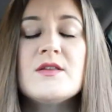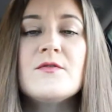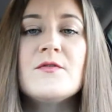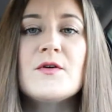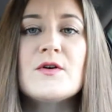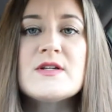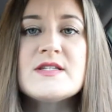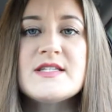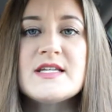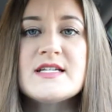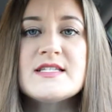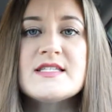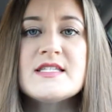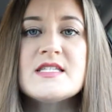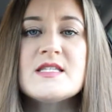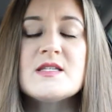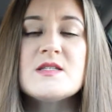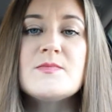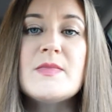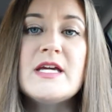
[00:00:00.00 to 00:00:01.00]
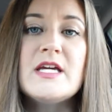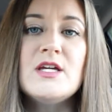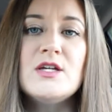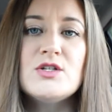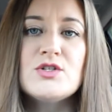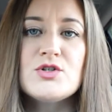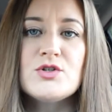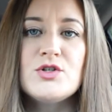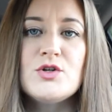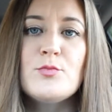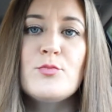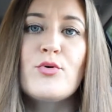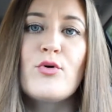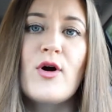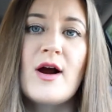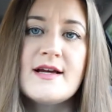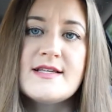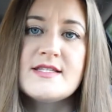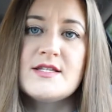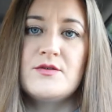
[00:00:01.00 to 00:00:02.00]
of the first things this is making sure you
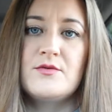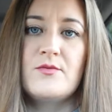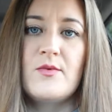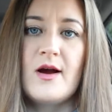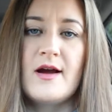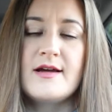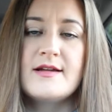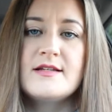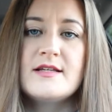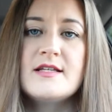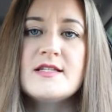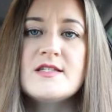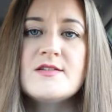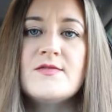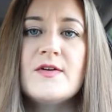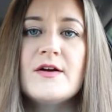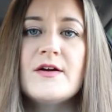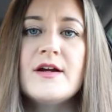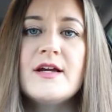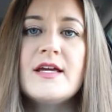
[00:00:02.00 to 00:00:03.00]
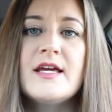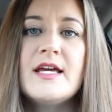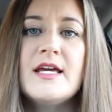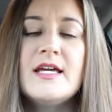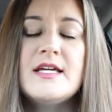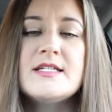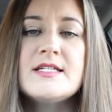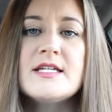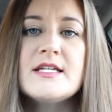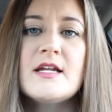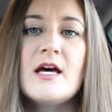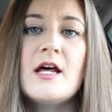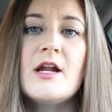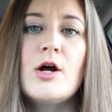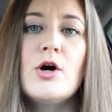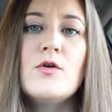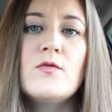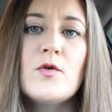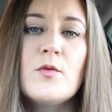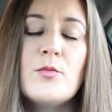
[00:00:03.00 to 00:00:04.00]
price it right. It's very key to
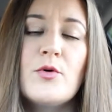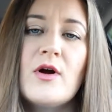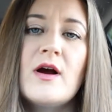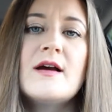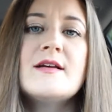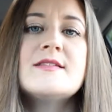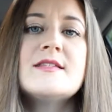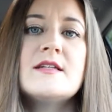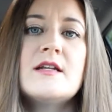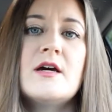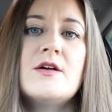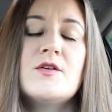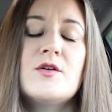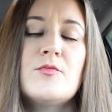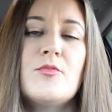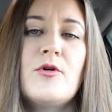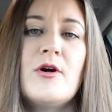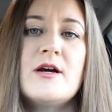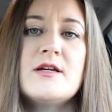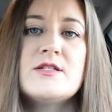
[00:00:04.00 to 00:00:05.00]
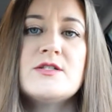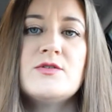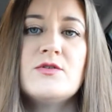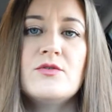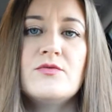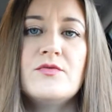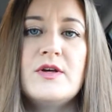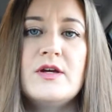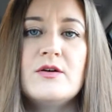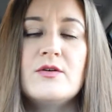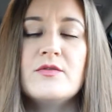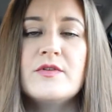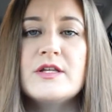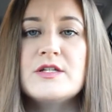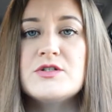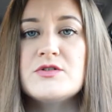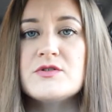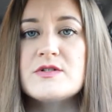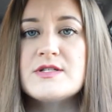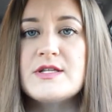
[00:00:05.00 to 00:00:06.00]
not overprice and underprice your vehicle
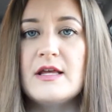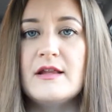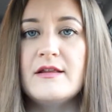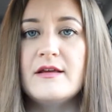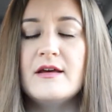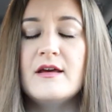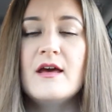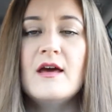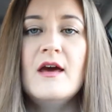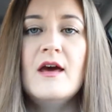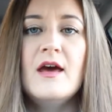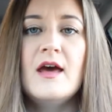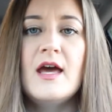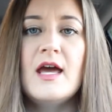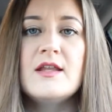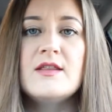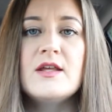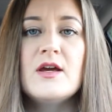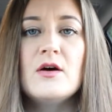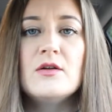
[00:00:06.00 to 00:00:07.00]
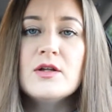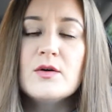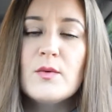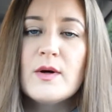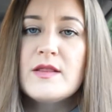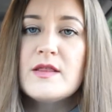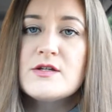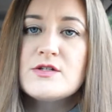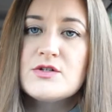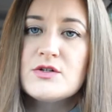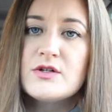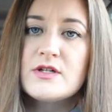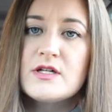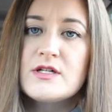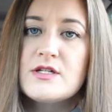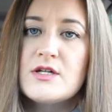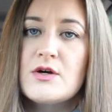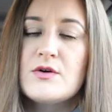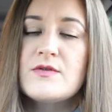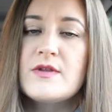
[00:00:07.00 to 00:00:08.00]
that you're selling. And the only way that you're
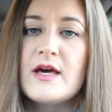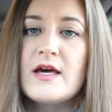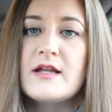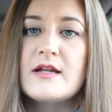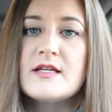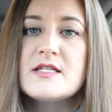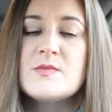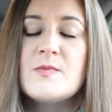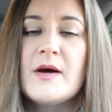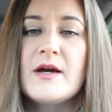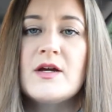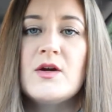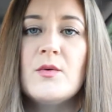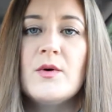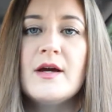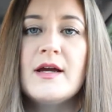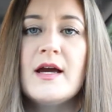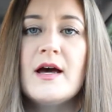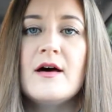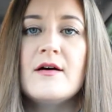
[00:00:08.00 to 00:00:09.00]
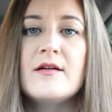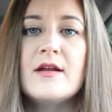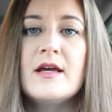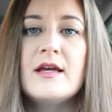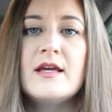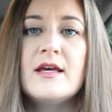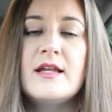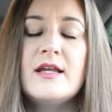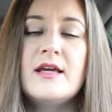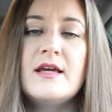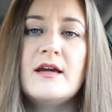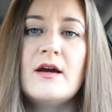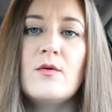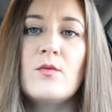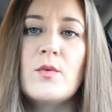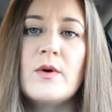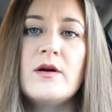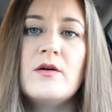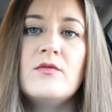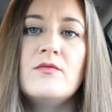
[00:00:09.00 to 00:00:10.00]
gonna know that is by going out and getting
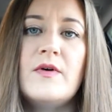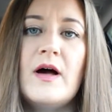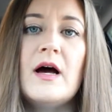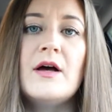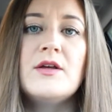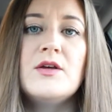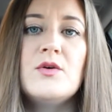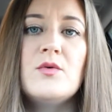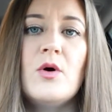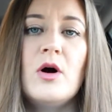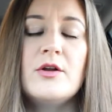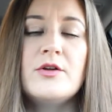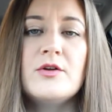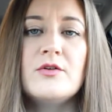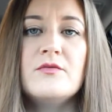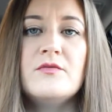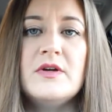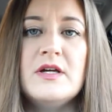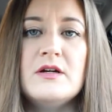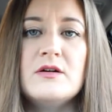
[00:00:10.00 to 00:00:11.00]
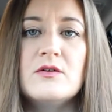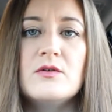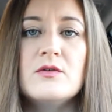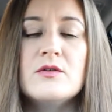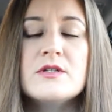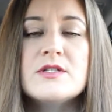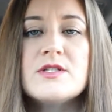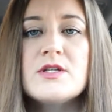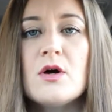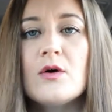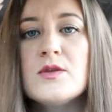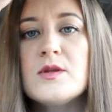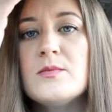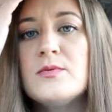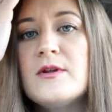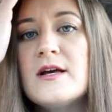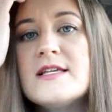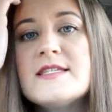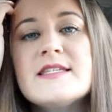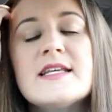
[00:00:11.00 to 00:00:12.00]
a real value on your vehicle. So the
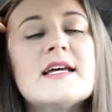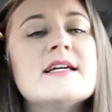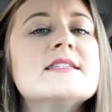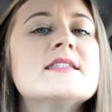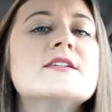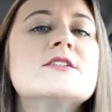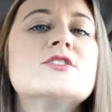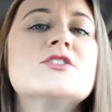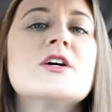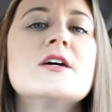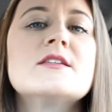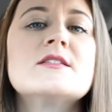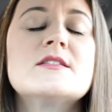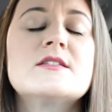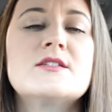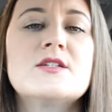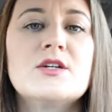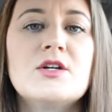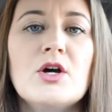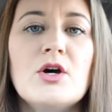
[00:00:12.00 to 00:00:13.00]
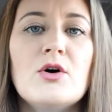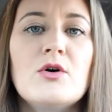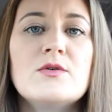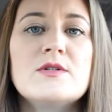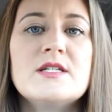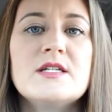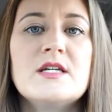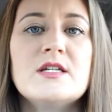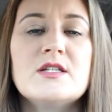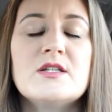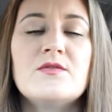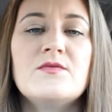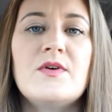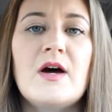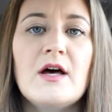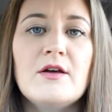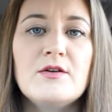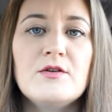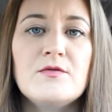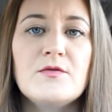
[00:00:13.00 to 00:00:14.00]
place that I suggest to go to get the
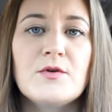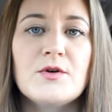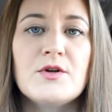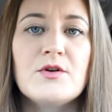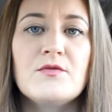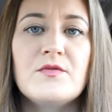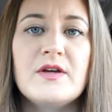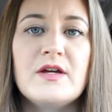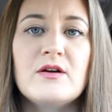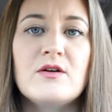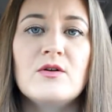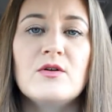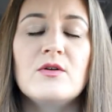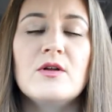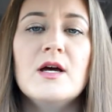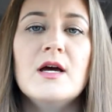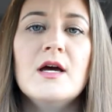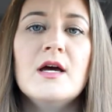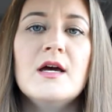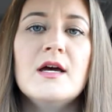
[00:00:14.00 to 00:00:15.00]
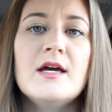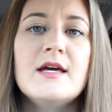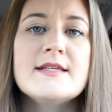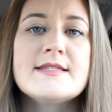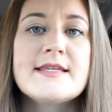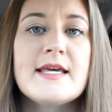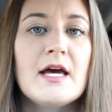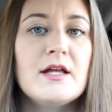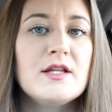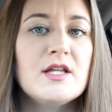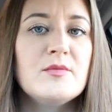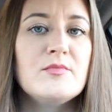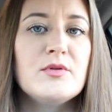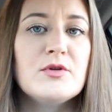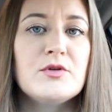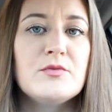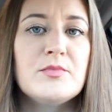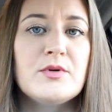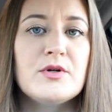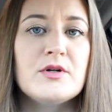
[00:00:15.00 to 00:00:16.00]
value for your vehicle is
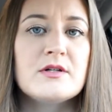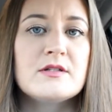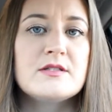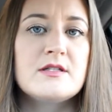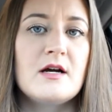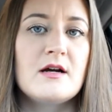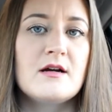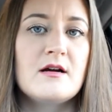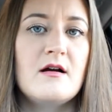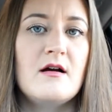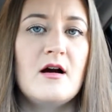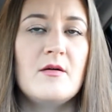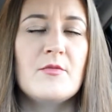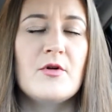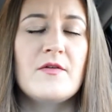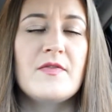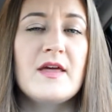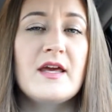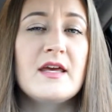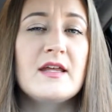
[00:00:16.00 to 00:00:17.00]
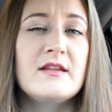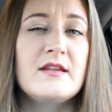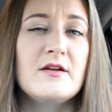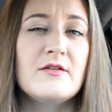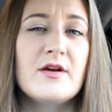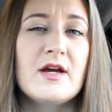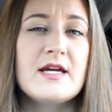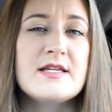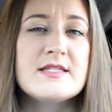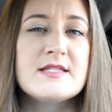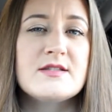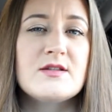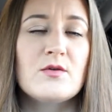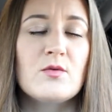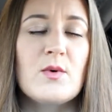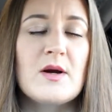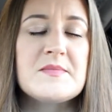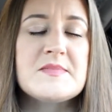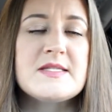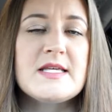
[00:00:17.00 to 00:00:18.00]
kelleybluebook.com or I think in their case
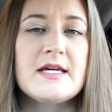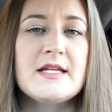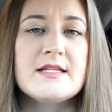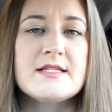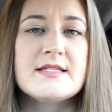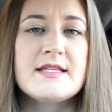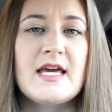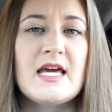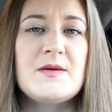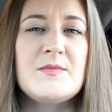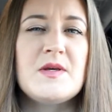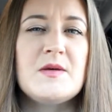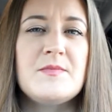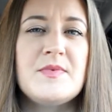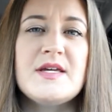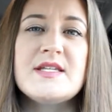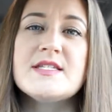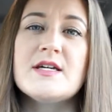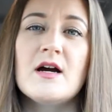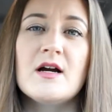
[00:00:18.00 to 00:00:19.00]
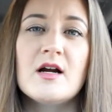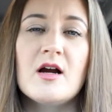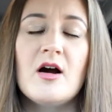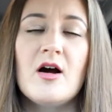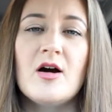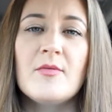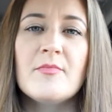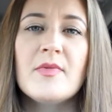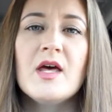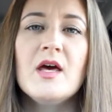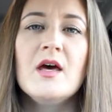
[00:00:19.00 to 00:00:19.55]
their website is kbb.com.